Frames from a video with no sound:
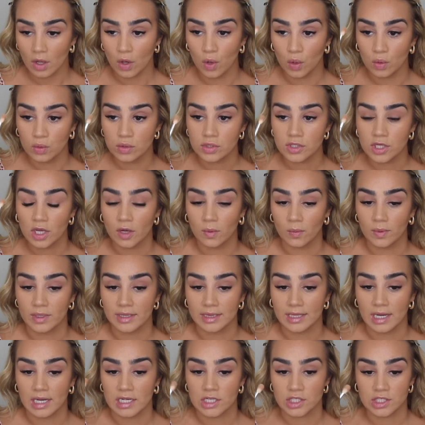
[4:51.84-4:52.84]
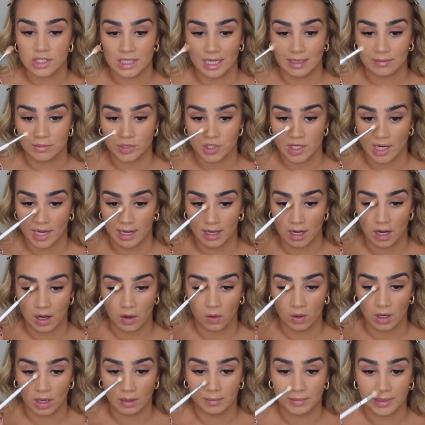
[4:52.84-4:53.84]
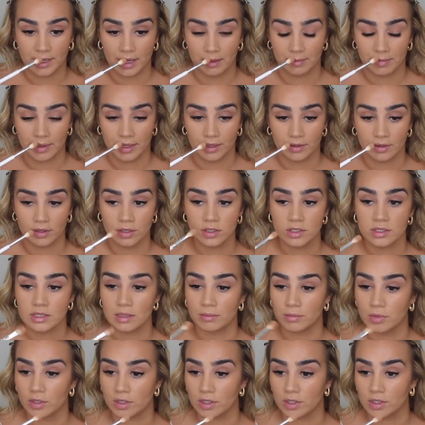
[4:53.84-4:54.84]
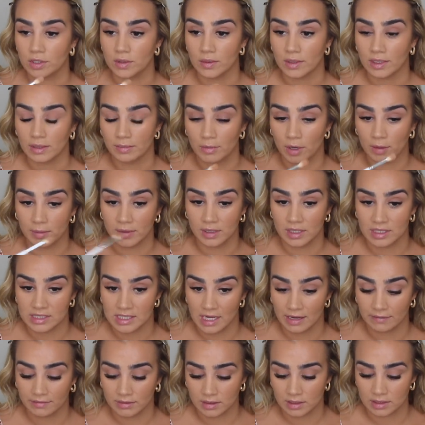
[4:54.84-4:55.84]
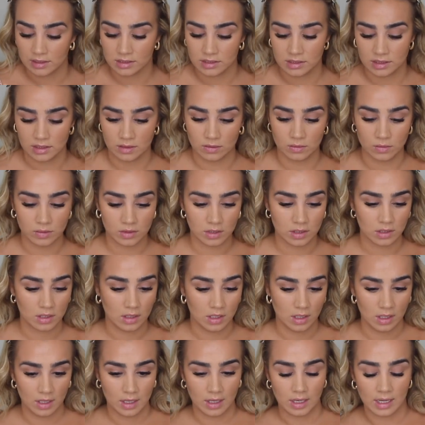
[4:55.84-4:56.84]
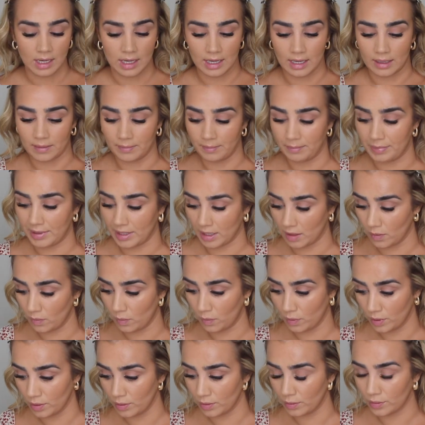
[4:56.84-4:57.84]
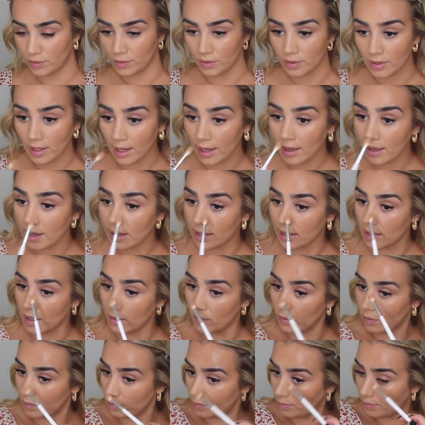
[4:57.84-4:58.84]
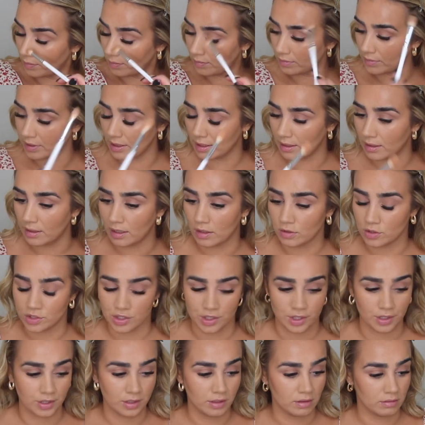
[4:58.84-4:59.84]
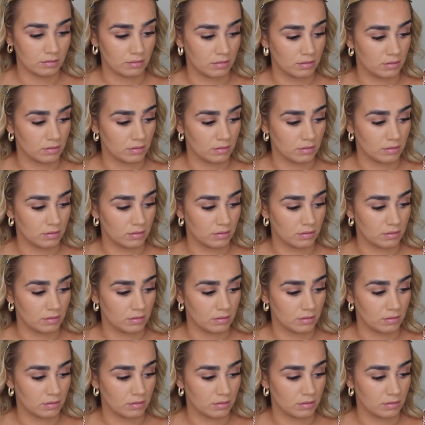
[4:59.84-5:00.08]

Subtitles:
Also with that same shade, I'll come down my nose. I'm not going to do it at the moment because I haven't concealed. But I will do that and I'll show you.